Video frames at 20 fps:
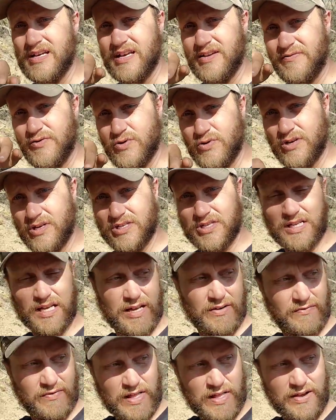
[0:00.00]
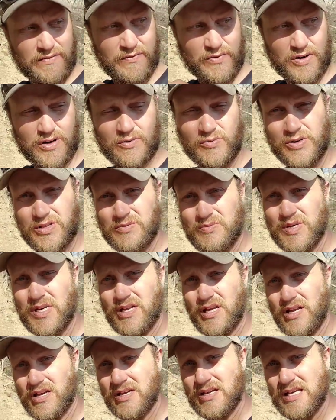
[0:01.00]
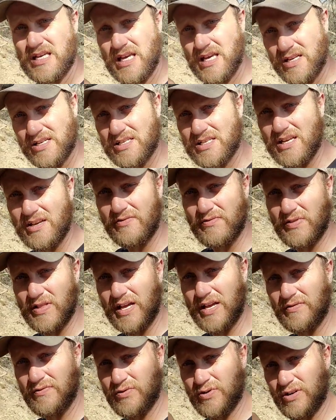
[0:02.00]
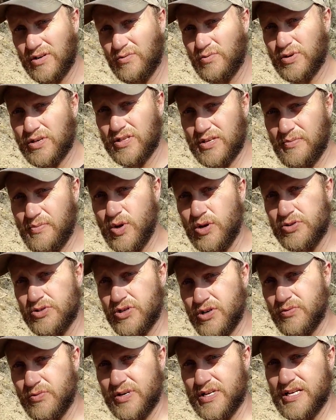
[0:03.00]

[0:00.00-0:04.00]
if you can stay flat-footed with a mini, he can stay flat-footed with a mulcher.